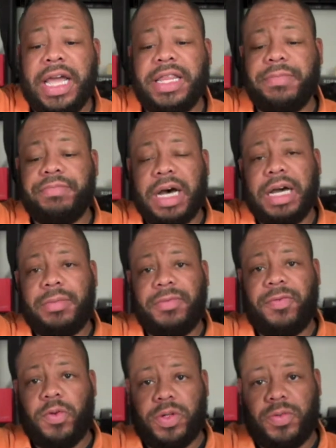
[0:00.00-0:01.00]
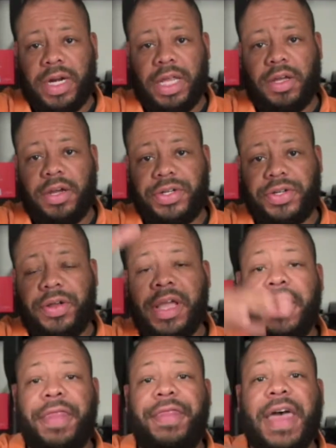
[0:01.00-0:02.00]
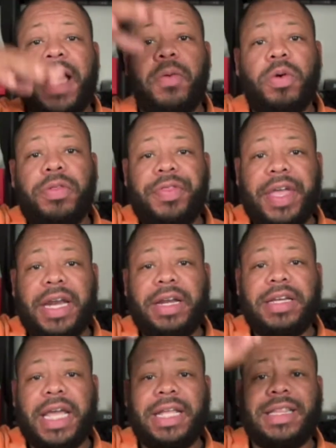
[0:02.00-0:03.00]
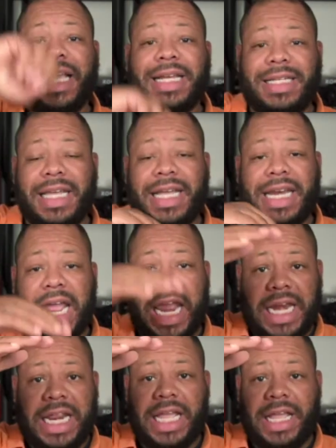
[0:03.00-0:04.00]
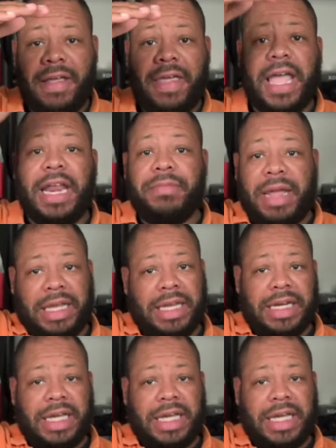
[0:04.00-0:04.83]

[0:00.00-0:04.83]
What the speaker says: and the bottom 420 larger. That will then take that 1080 and make it